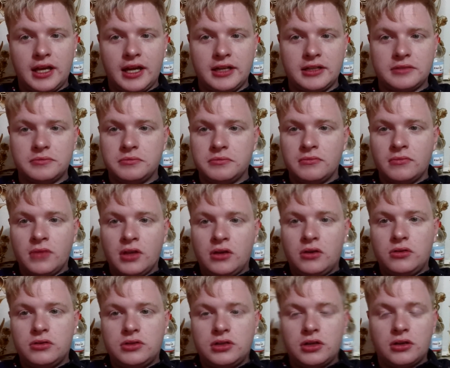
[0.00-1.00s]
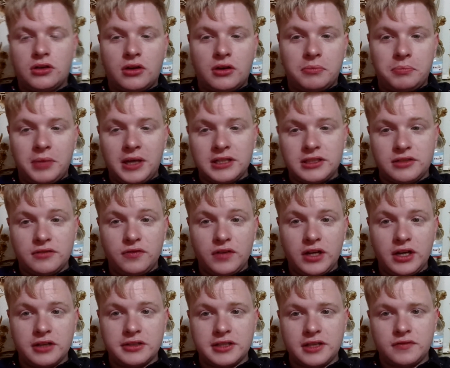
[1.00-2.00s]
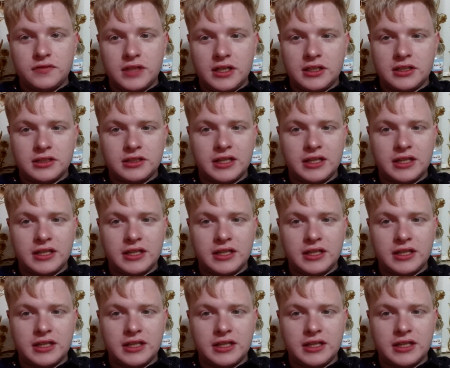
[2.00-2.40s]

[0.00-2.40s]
And also got a bunch of video stuff done,